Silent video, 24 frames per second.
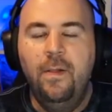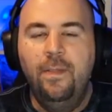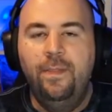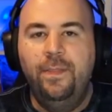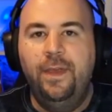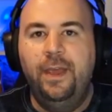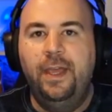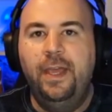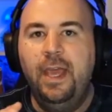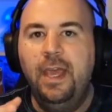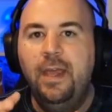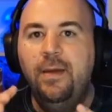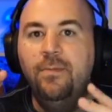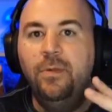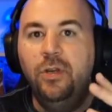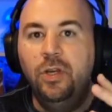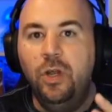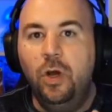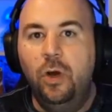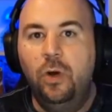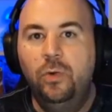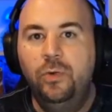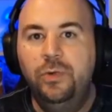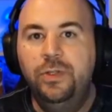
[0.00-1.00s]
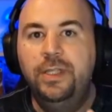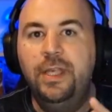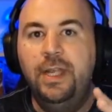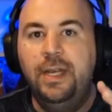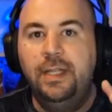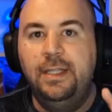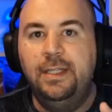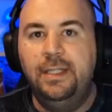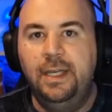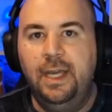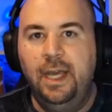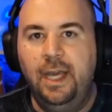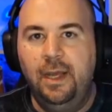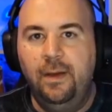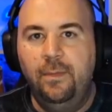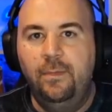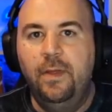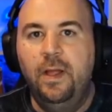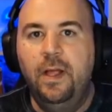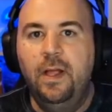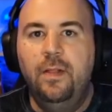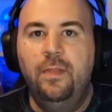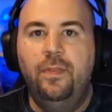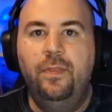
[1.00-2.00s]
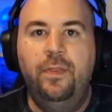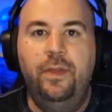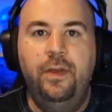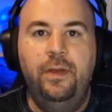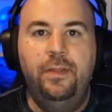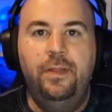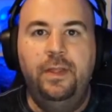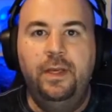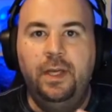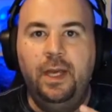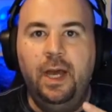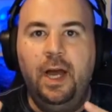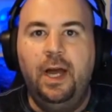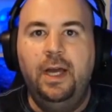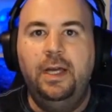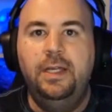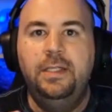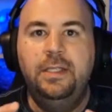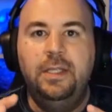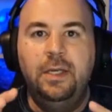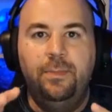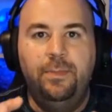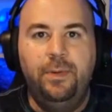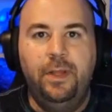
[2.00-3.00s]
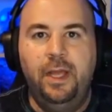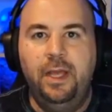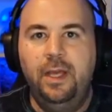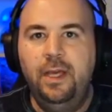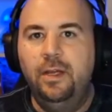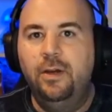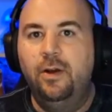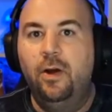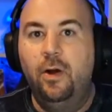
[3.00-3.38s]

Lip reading: The game knows that it's a game. The guys that play it